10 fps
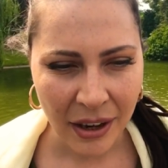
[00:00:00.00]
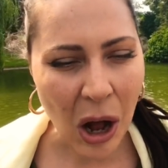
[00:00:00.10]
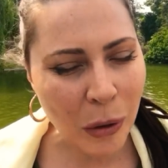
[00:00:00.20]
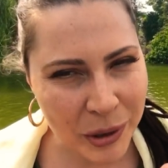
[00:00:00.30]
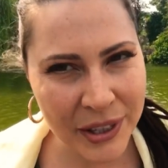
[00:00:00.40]

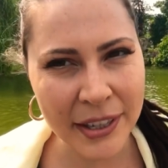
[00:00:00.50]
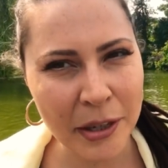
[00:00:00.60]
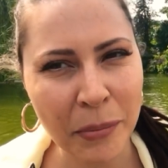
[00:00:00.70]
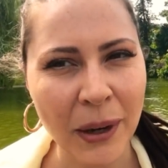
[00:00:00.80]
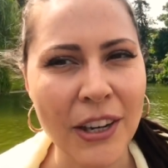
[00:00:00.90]
almost a
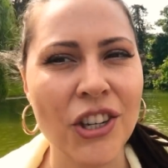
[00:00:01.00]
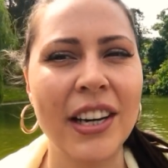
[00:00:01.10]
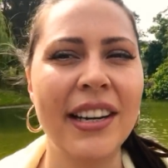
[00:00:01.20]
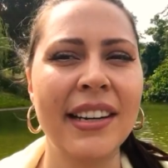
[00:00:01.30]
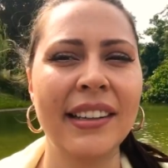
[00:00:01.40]

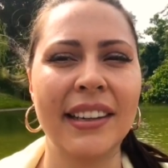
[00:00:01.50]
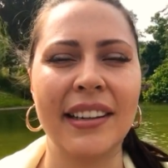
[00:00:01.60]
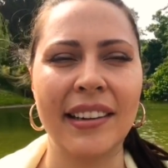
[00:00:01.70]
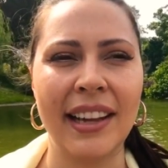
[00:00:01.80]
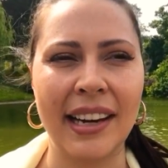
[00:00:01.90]
depression,
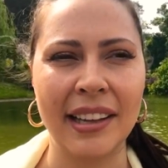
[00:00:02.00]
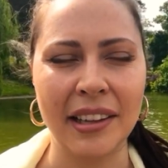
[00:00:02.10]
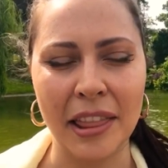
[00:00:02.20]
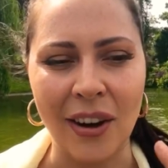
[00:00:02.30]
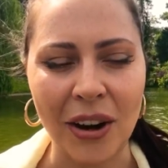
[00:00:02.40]
like a
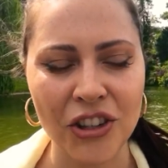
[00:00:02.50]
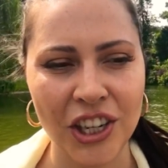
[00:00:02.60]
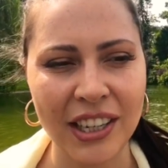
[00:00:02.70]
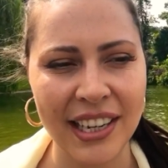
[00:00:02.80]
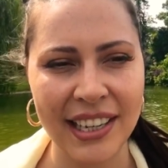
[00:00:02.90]

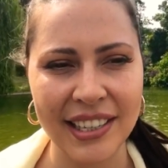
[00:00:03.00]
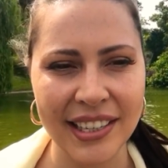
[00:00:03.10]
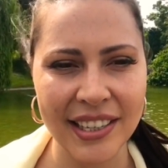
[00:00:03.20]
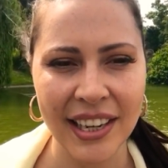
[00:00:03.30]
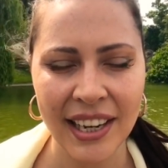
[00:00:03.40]

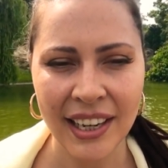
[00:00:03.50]
lethargicness,